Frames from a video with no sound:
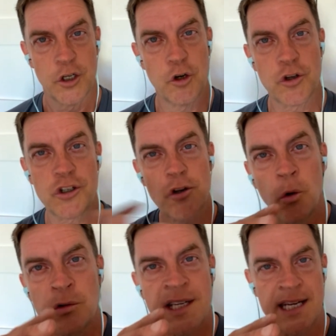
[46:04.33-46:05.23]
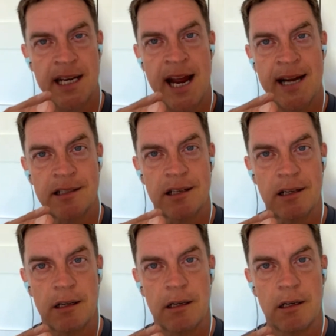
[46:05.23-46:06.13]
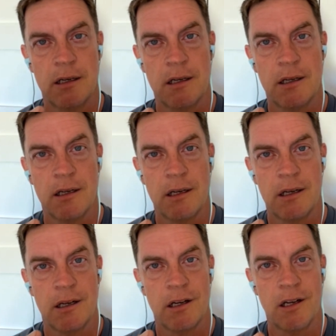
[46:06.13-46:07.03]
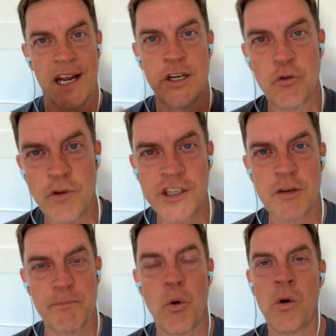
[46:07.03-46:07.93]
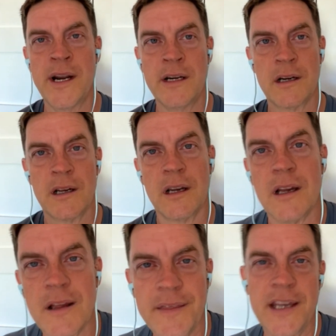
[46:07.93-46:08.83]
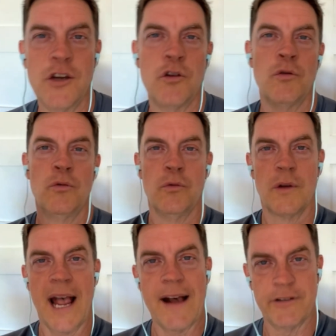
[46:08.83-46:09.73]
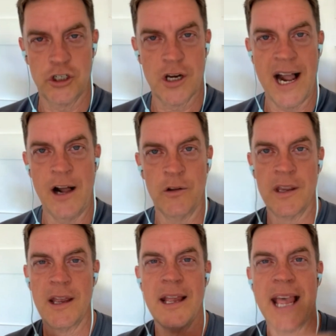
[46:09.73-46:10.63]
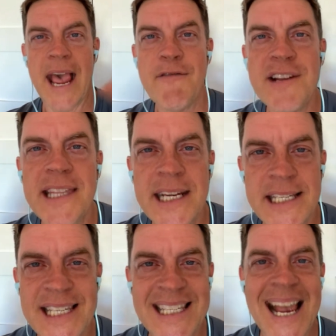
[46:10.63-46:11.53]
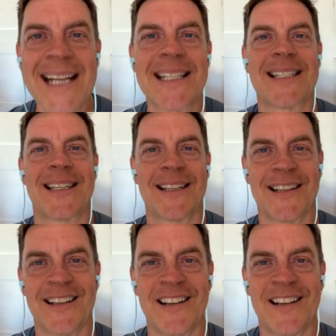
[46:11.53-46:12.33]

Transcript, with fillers: Your souls connect, and you reach a point that you have a child. Everything is sex.